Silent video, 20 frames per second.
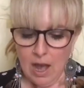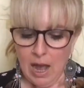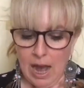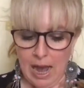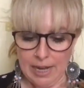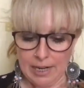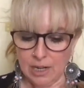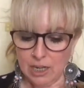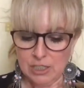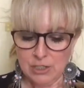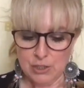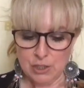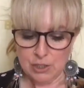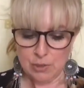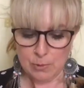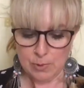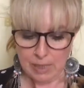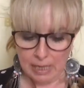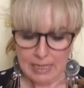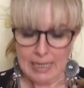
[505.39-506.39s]
and I just
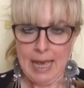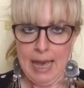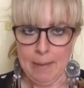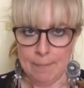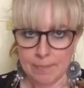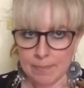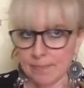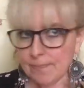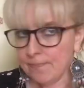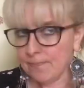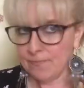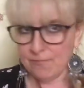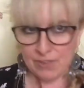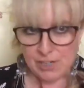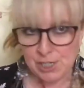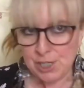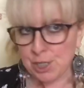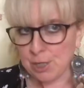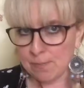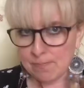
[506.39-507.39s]
was like, yeah,
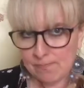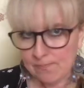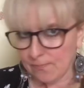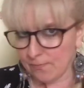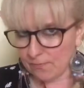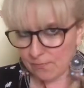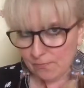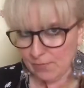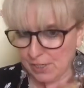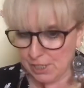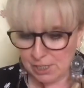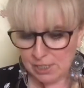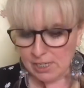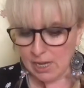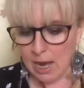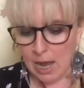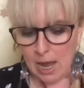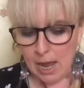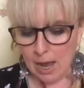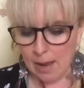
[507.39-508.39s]
vision
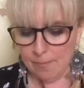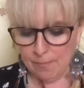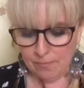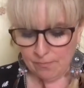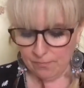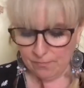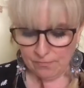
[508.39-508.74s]
time.